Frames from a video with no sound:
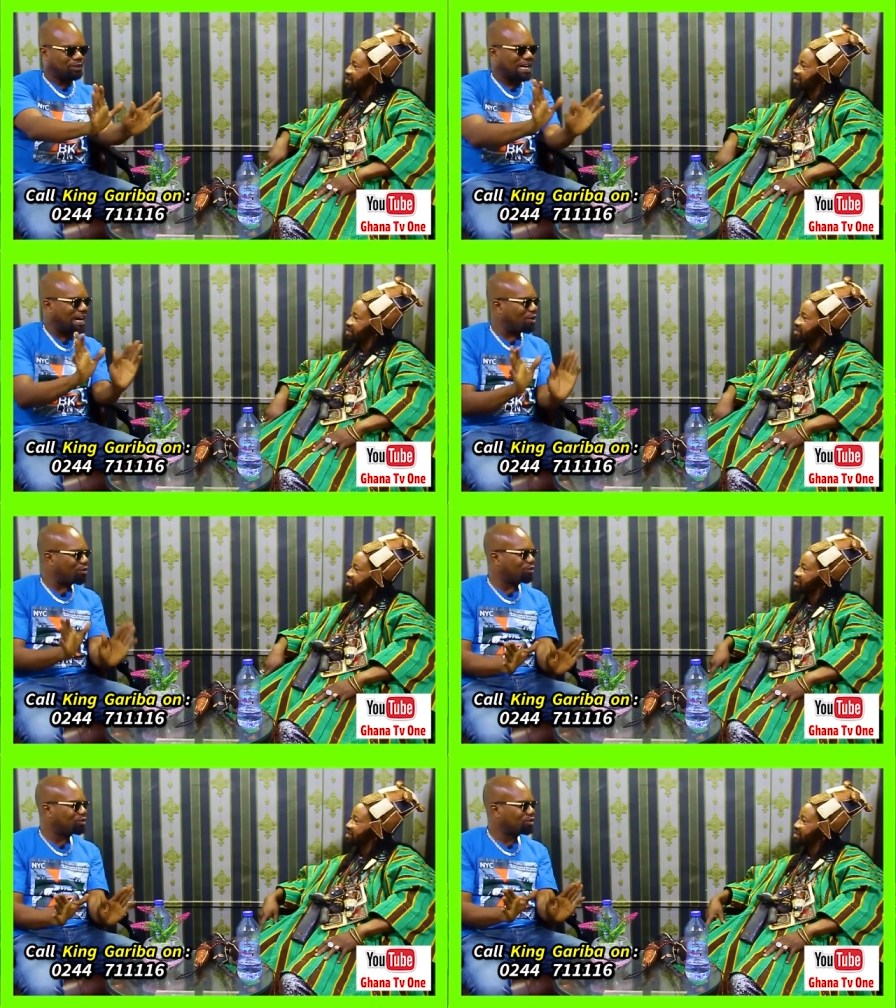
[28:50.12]
o kan
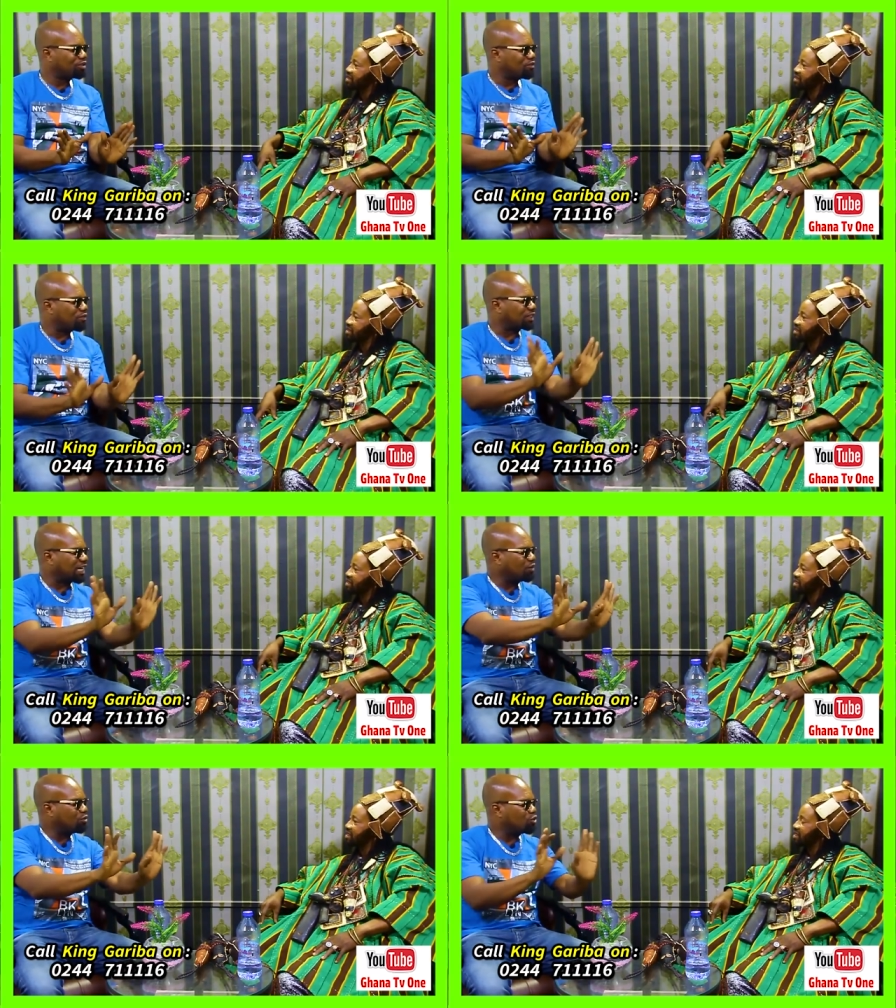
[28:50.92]
ho.
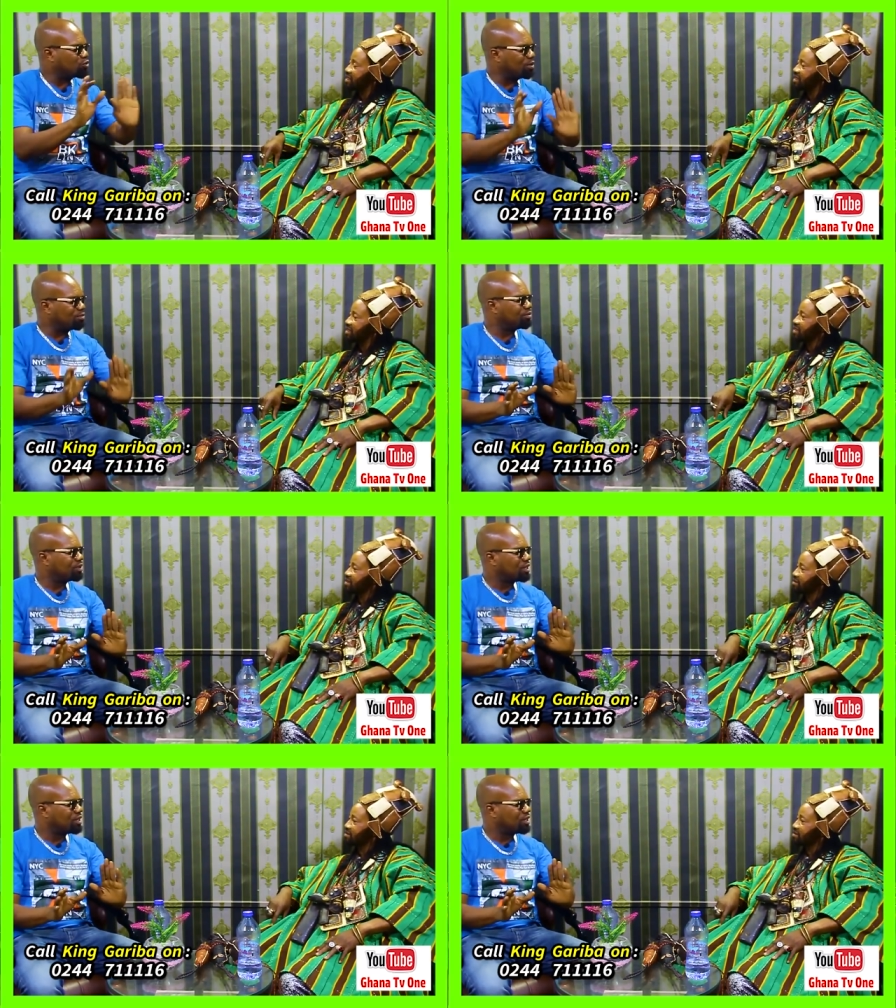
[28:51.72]
Fatali wojumem